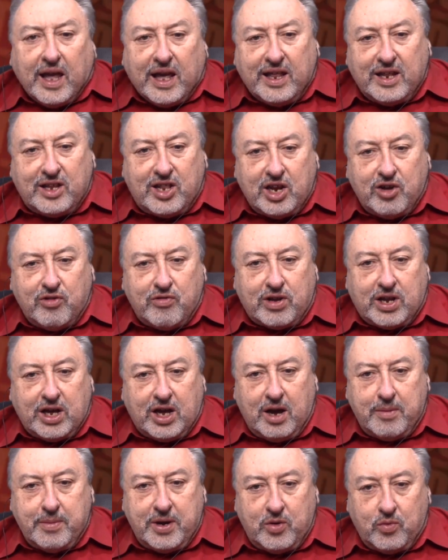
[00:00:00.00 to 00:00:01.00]
That's
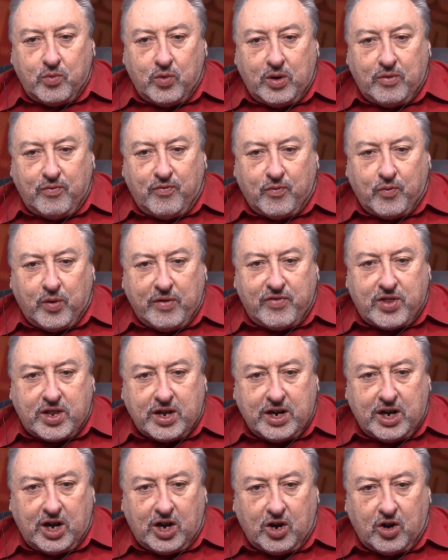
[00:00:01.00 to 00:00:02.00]
interesting. I mean, we've
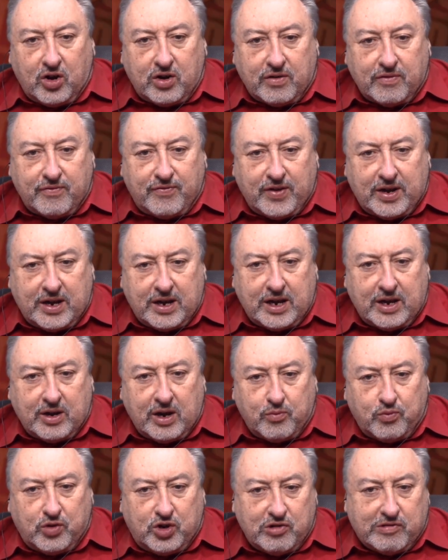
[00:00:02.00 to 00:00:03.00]
seen a lot of
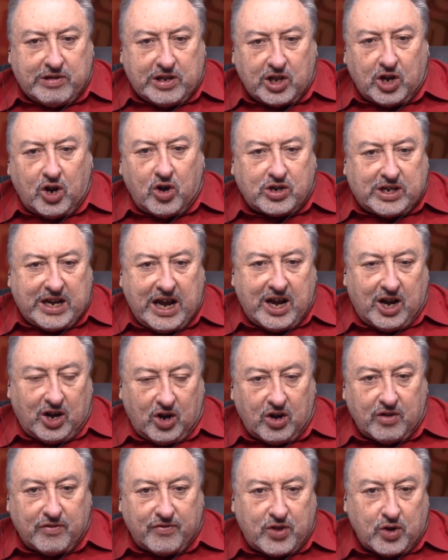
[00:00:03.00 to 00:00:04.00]
during the lockdown, a
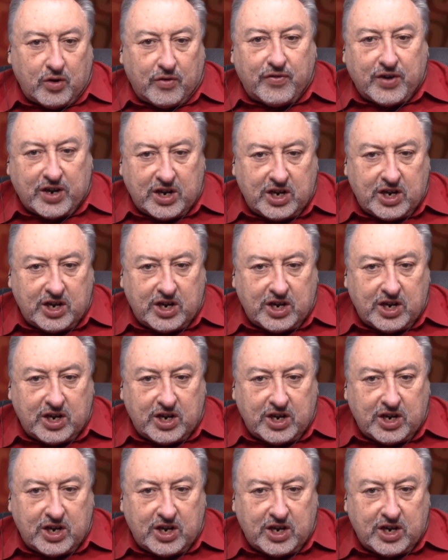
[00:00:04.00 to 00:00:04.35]
lot of sort of